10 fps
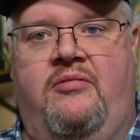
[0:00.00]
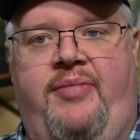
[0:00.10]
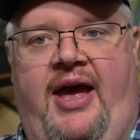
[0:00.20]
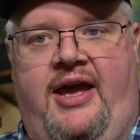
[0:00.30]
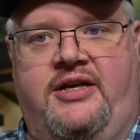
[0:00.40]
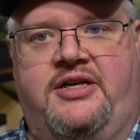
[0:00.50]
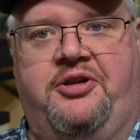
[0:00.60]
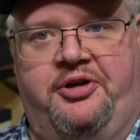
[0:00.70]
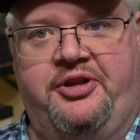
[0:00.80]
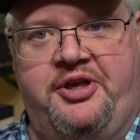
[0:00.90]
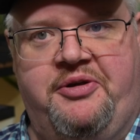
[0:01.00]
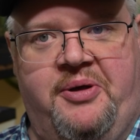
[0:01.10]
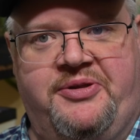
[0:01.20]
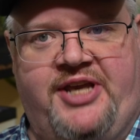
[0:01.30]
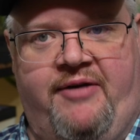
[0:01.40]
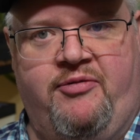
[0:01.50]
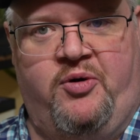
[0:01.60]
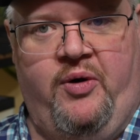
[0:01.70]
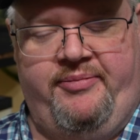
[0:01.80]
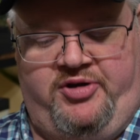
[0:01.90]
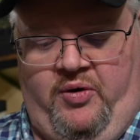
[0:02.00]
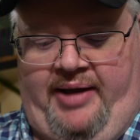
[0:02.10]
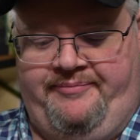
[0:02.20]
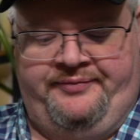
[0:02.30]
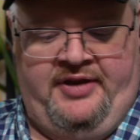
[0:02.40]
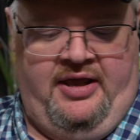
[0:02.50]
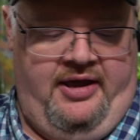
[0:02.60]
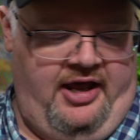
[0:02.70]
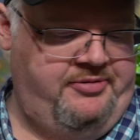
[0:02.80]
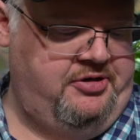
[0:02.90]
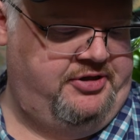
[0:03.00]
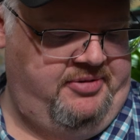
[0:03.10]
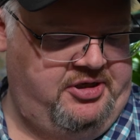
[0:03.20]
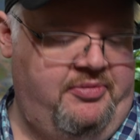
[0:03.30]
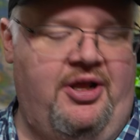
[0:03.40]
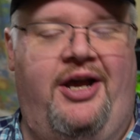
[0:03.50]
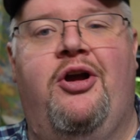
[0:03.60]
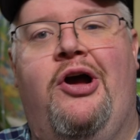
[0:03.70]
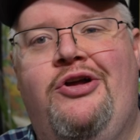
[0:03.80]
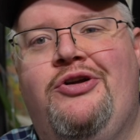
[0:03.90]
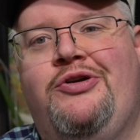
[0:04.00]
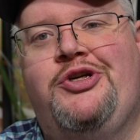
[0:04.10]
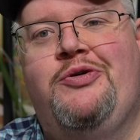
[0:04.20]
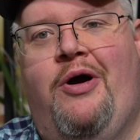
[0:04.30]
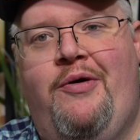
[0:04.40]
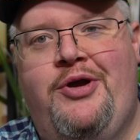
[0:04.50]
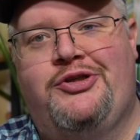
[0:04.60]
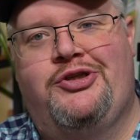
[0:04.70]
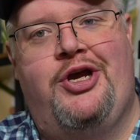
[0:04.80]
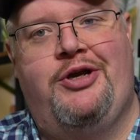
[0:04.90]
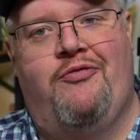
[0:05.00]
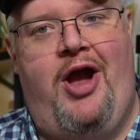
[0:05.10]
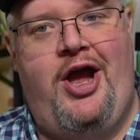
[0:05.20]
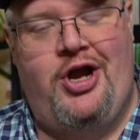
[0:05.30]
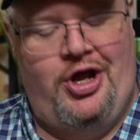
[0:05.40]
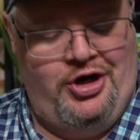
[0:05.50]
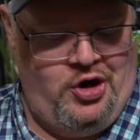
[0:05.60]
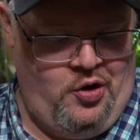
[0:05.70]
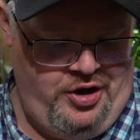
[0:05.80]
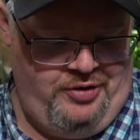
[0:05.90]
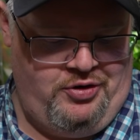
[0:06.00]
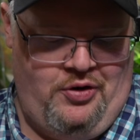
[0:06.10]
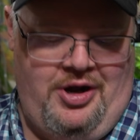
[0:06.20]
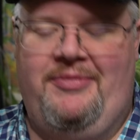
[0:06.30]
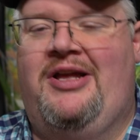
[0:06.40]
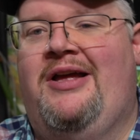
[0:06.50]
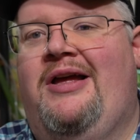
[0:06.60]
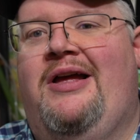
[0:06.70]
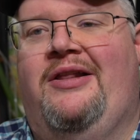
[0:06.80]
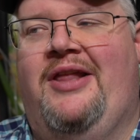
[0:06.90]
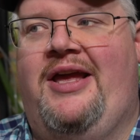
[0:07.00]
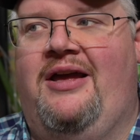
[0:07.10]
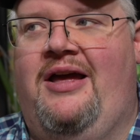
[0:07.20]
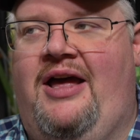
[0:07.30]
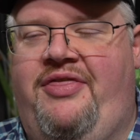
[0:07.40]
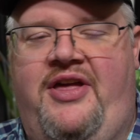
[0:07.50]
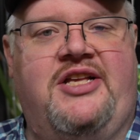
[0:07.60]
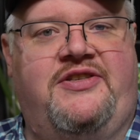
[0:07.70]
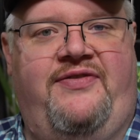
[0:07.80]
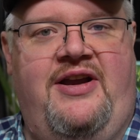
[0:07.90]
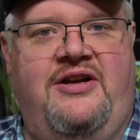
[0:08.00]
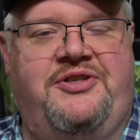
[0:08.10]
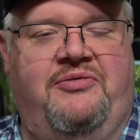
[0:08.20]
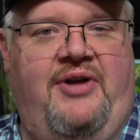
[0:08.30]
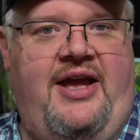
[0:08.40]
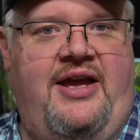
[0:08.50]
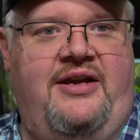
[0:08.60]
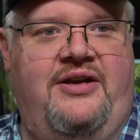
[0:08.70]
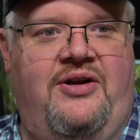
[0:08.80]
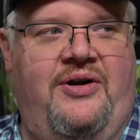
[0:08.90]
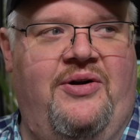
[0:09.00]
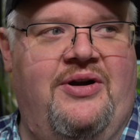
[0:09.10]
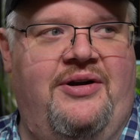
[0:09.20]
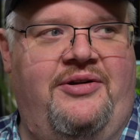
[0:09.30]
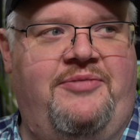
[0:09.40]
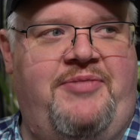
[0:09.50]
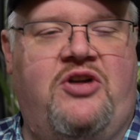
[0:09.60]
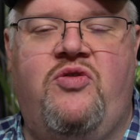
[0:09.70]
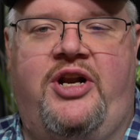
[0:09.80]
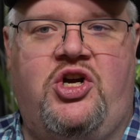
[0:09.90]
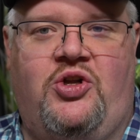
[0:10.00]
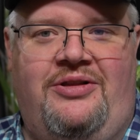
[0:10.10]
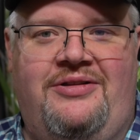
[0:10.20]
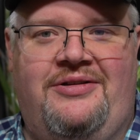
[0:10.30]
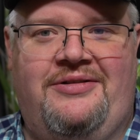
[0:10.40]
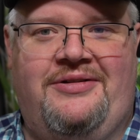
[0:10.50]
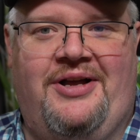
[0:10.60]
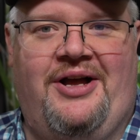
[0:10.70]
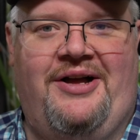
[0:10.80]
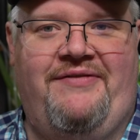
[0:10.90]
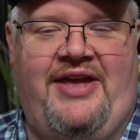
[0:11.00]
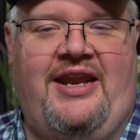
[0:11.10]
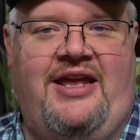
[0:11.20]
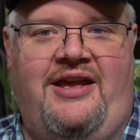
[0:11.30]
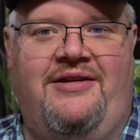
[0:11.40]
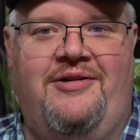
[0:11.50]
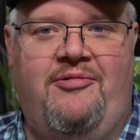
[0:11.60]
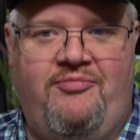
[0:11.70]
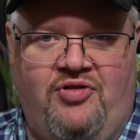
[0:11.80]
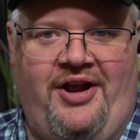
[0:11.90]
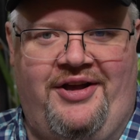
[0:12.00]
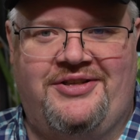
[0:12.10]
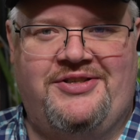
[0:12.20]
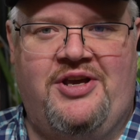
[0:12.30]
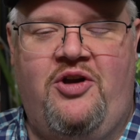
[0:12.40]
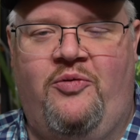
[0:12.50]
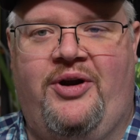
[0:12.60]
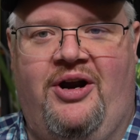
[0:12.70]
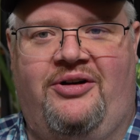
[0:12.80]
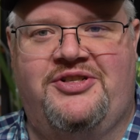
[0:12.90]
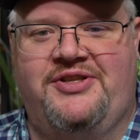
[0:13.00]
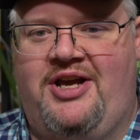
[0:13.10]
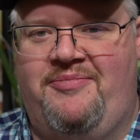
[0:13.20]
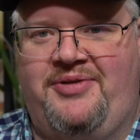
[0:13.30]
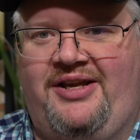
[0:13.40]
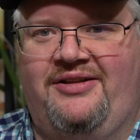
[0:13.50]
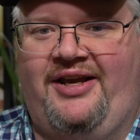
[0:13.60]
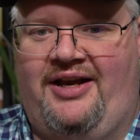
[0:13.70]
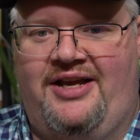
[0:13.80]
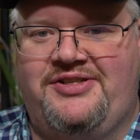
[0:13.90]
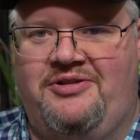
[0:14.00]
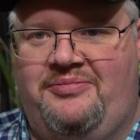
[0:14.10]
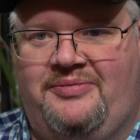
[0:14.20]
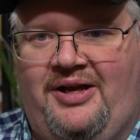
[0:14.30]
bag, clearly you know this came from Aquarium Co-op. And I'm sure somebody's going to be like, oh, don't you always, rag on Aquarium Co-op? I think it's fair to rag or be critical of any product, regardless of the company. I still